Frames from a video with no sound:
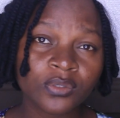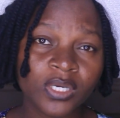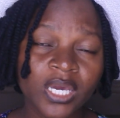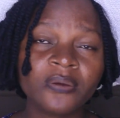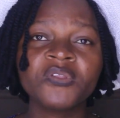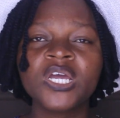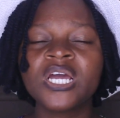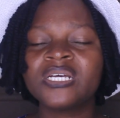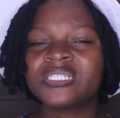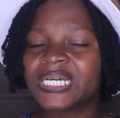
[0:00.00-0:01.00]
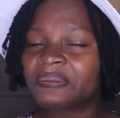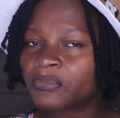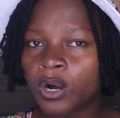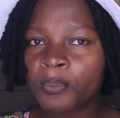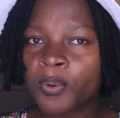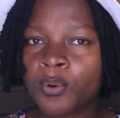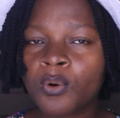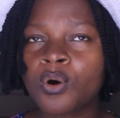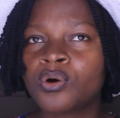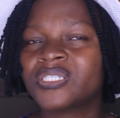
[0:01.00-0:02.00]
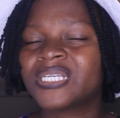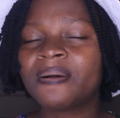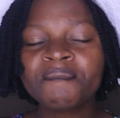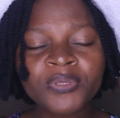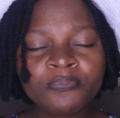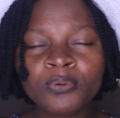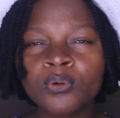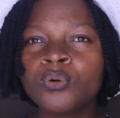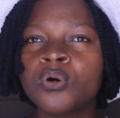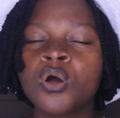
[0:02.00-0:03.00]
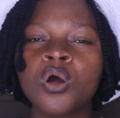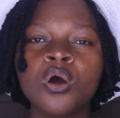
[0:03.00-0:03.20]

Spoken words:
Okay, some couple or some people